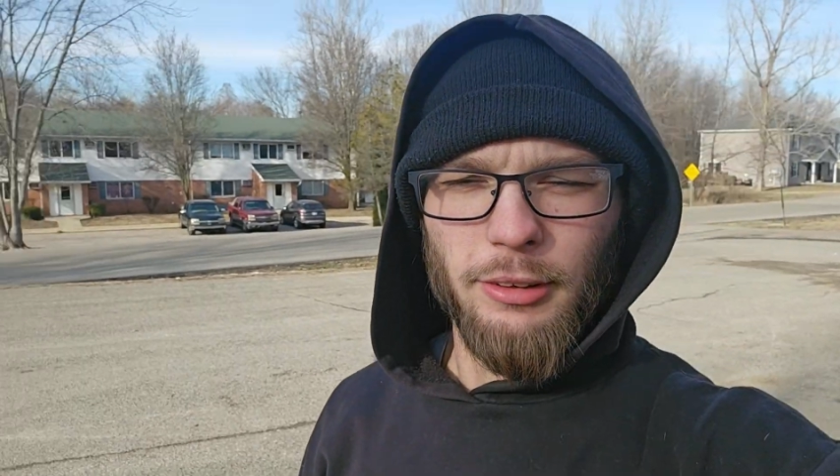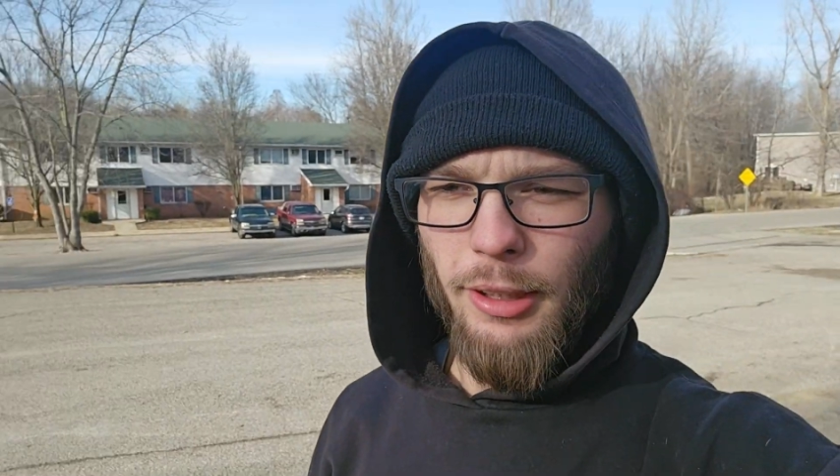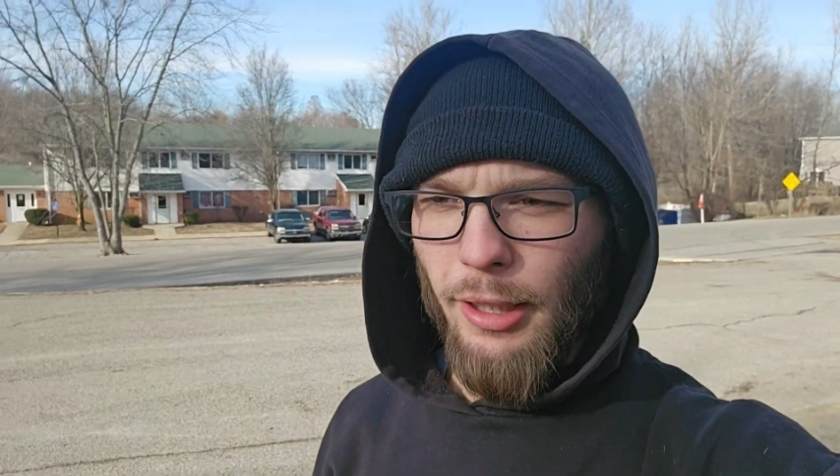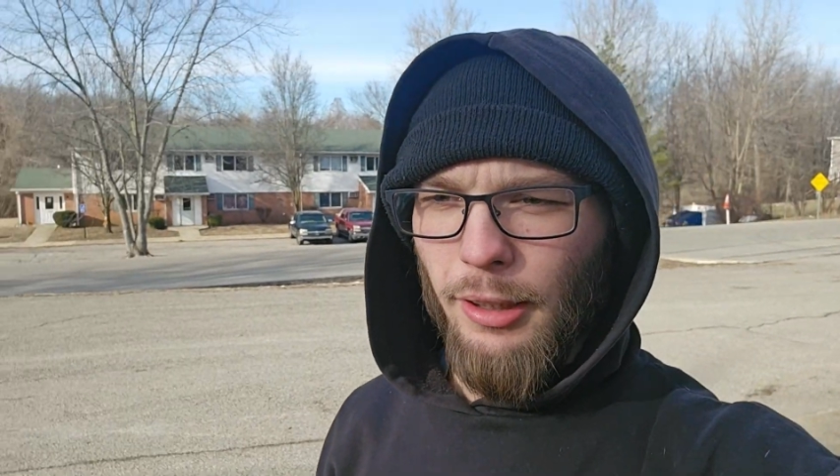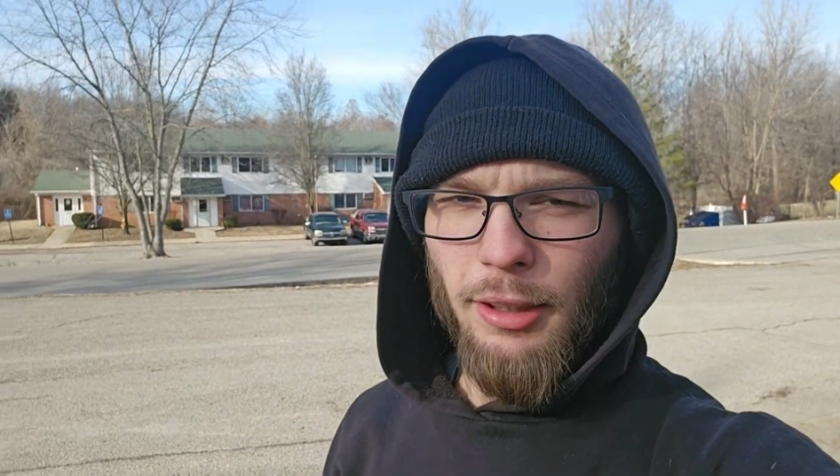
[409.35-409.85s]

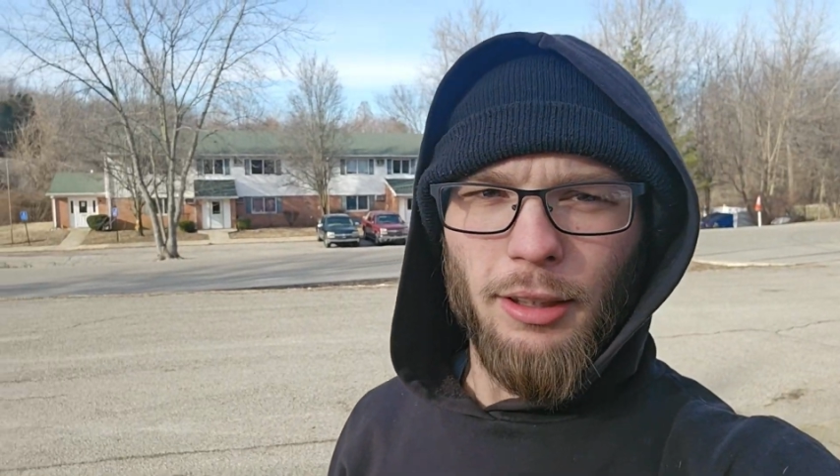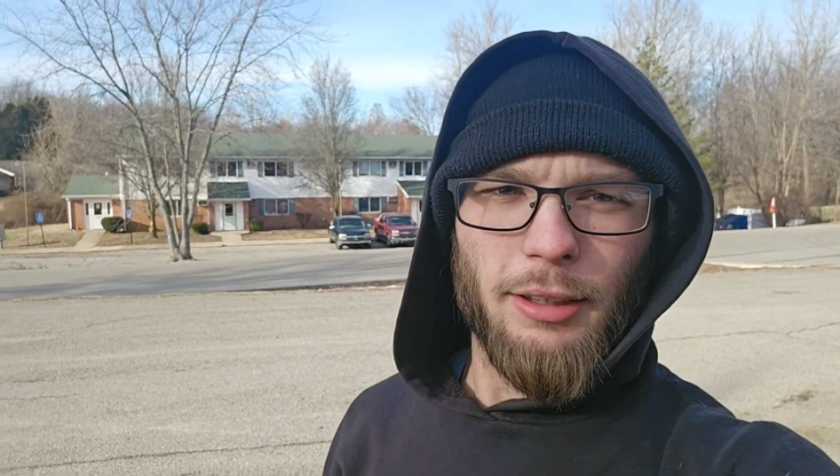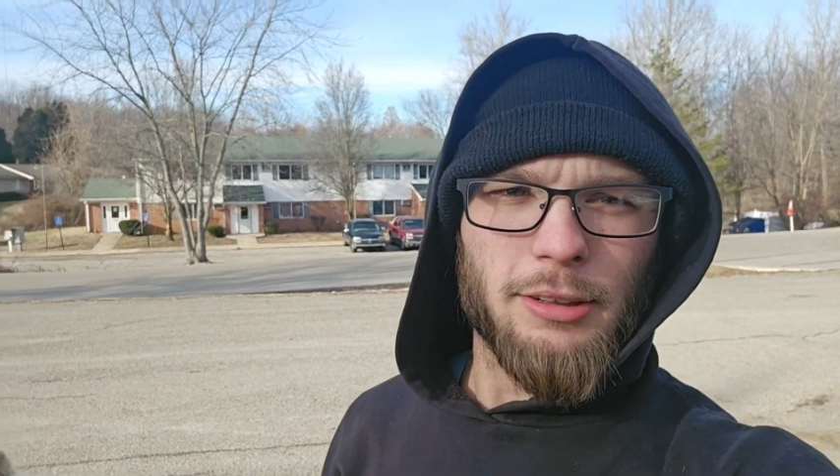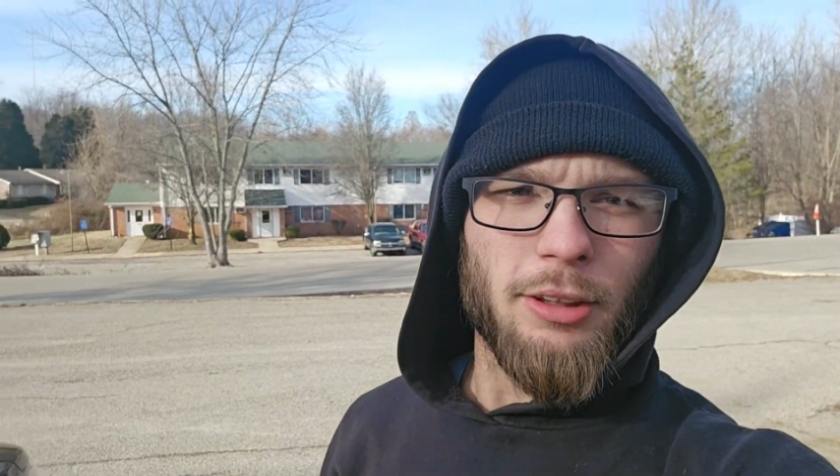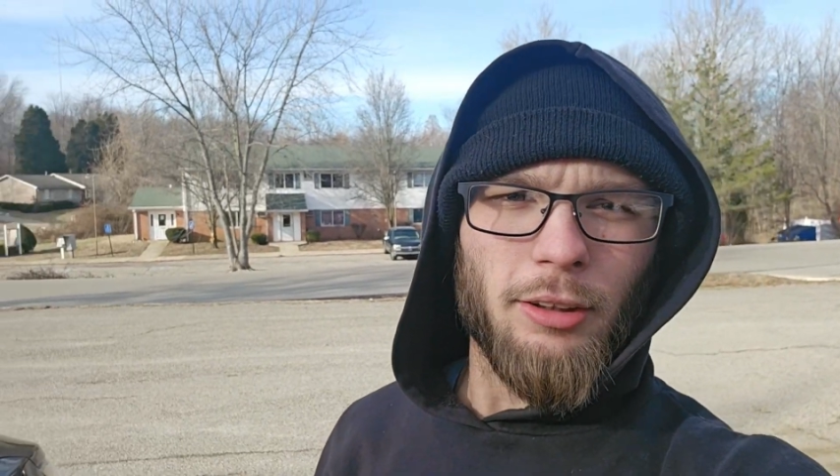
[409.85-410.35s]
today. It
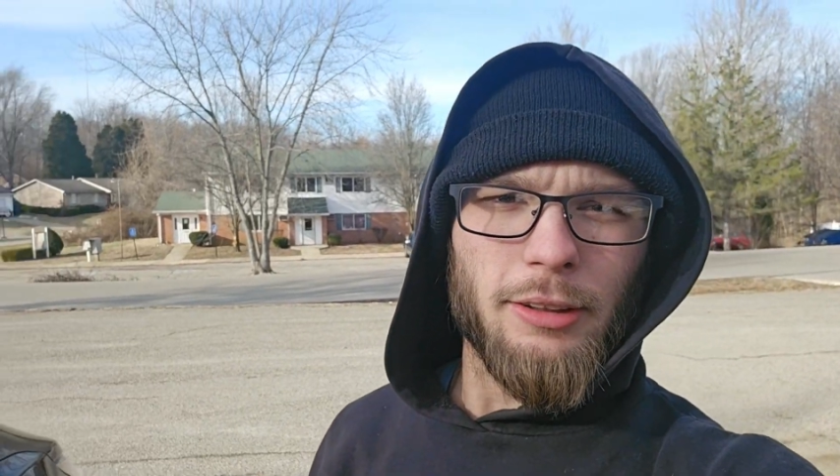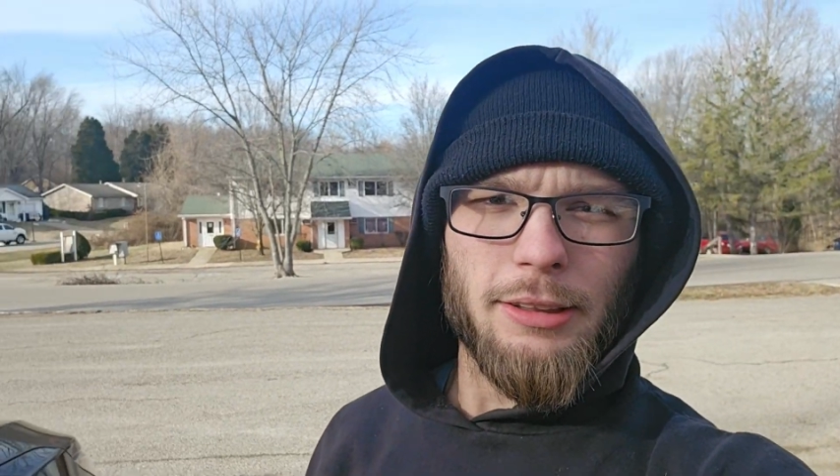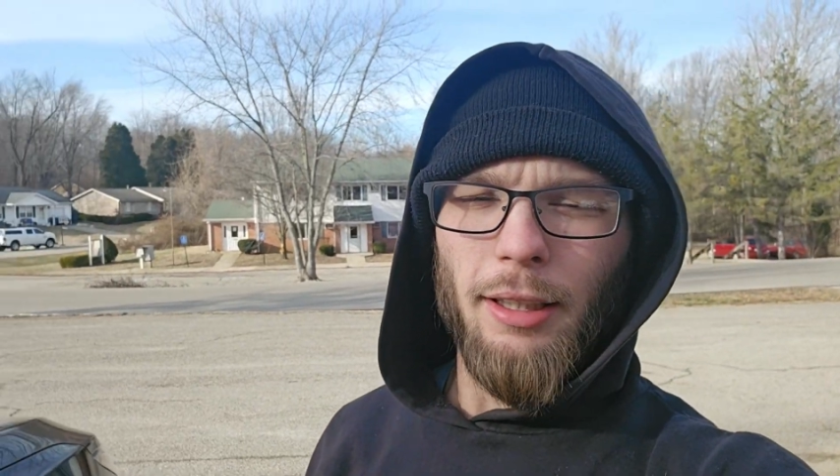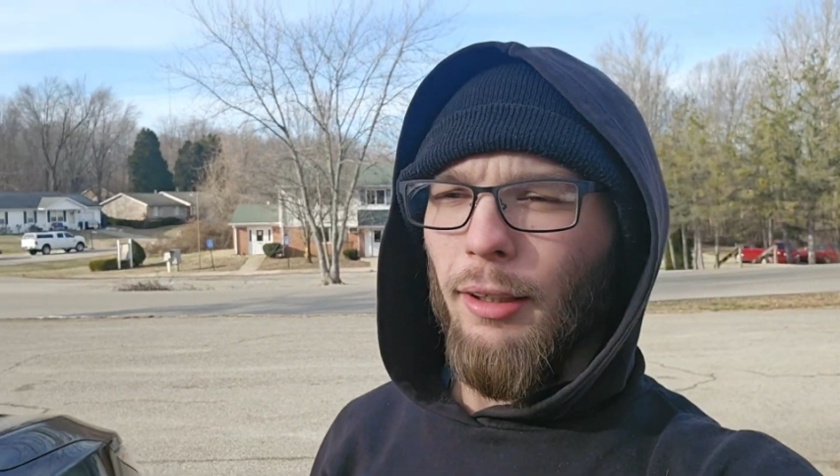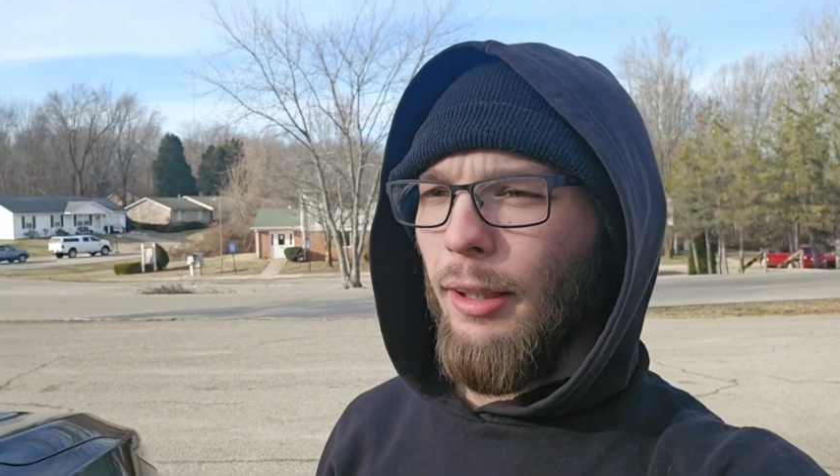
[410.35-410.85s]
is currently
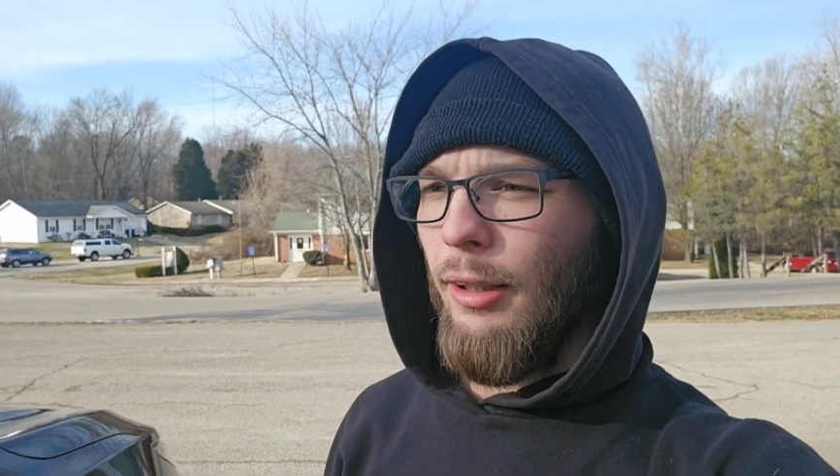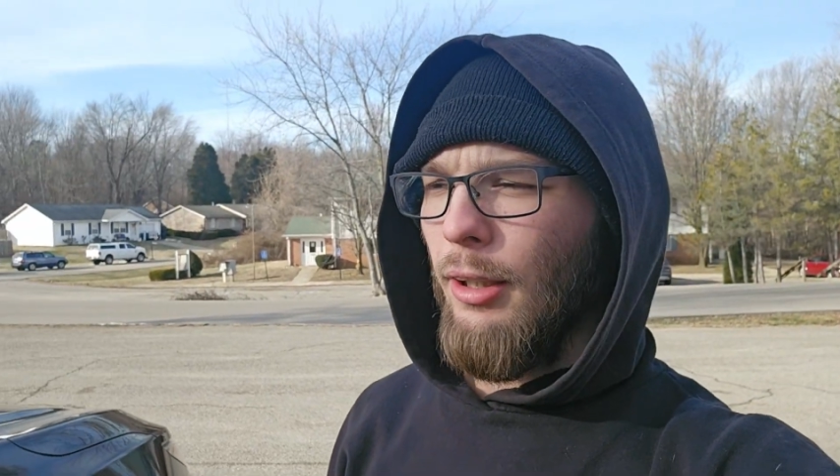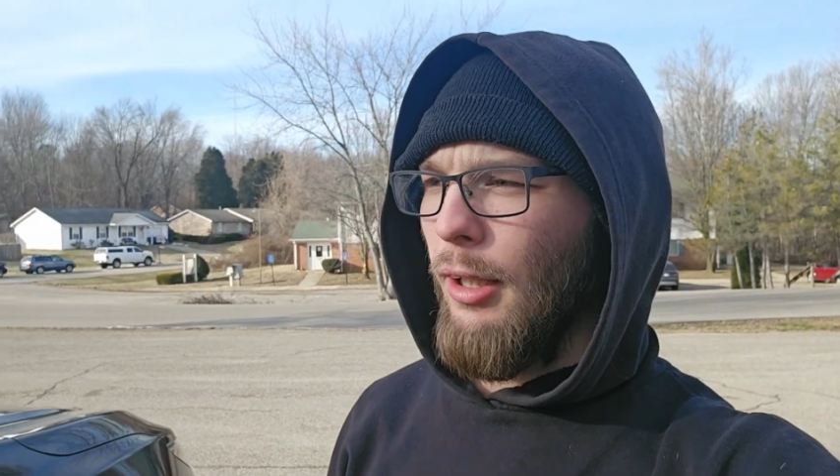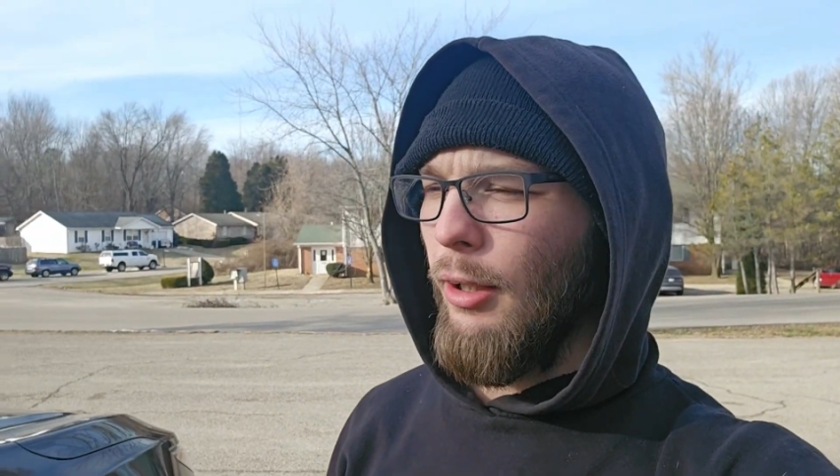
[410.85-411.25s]
Saturday.